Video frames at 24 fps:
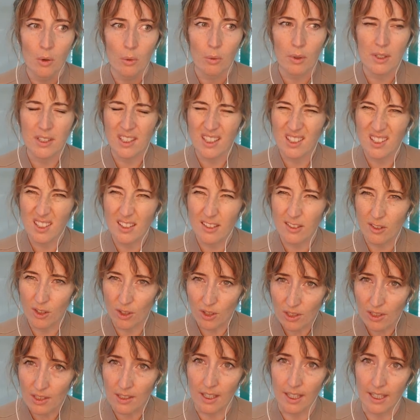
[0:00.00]
What does it
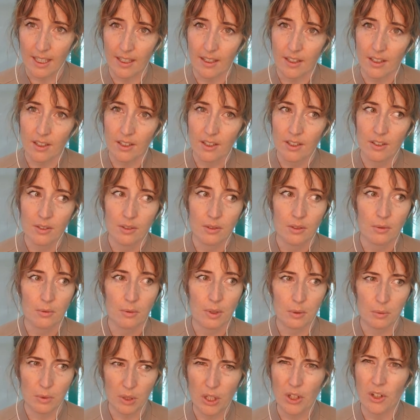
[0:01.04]
look like
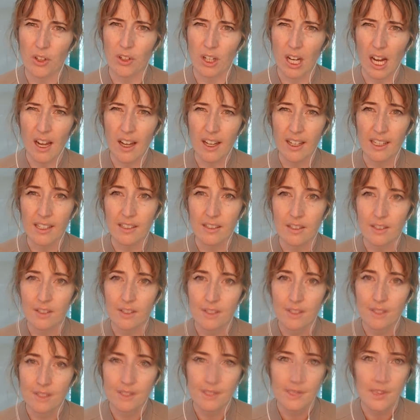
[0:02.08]
when we are kind?
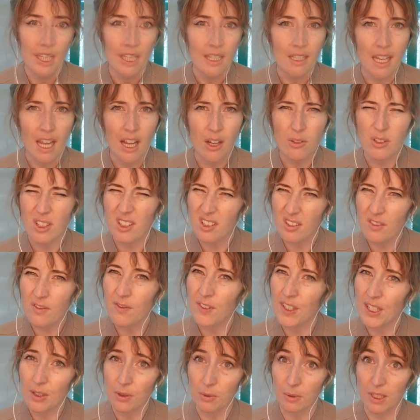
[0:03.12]
And how does it
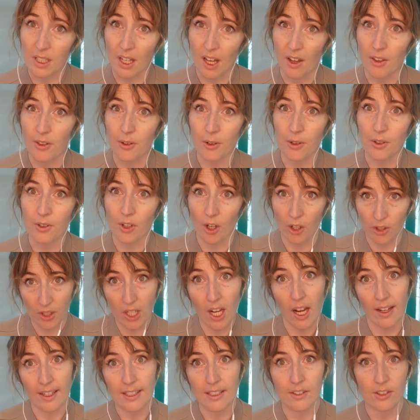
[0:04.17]
feel when others are
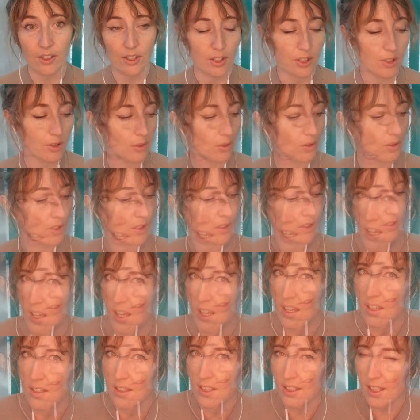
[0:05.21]
kind to you?
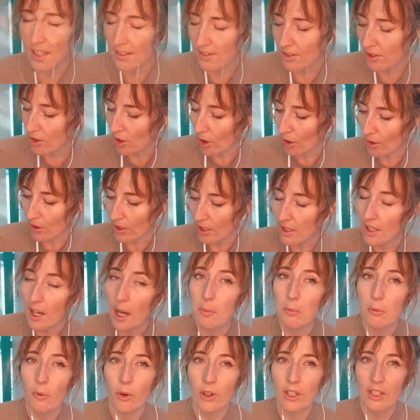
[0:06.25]
And to get started,
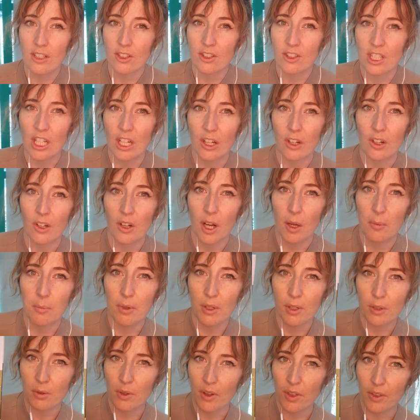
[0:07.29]
I'm going to share a
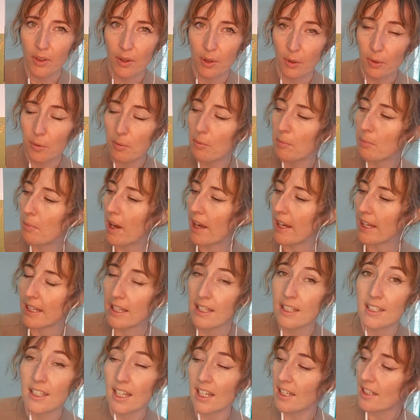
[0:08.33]
book with you by
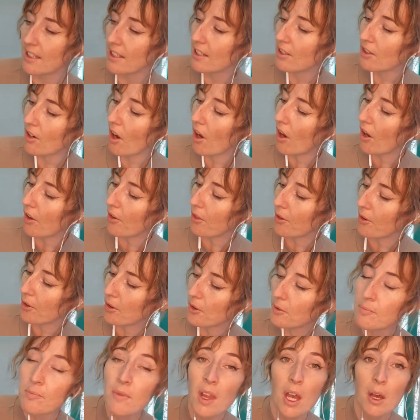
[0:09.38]
Canadian
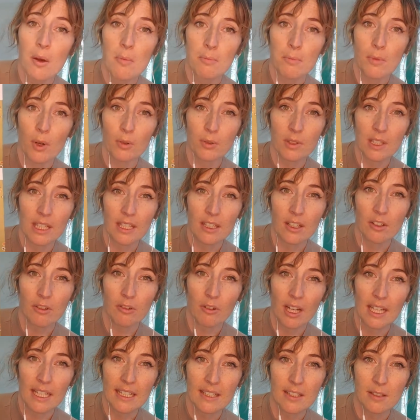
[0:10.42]
author Monique
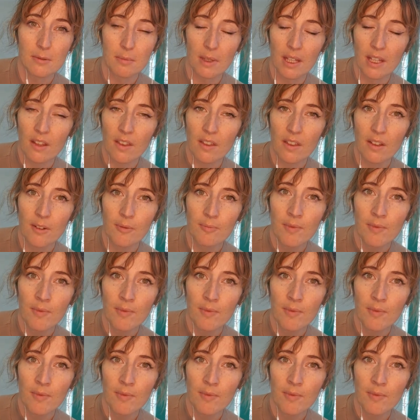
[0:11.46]
Gray Smith.